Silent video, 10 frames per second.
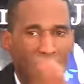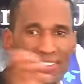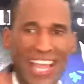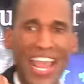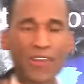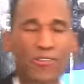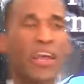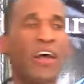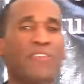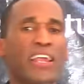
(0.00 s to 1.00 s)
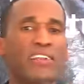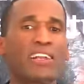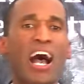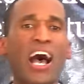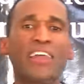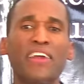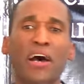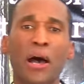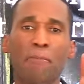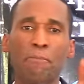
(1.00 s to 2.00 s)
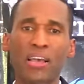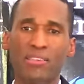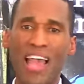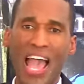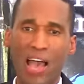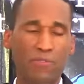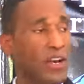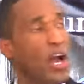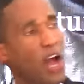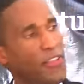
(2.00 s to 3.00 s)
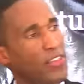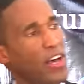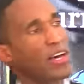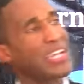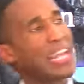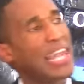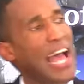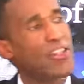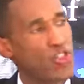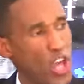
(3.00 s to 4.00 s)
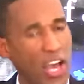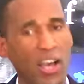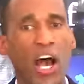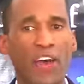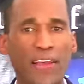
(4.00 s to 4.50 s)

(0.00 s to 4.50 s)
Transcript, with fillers: from the tares then God must have another Elijah,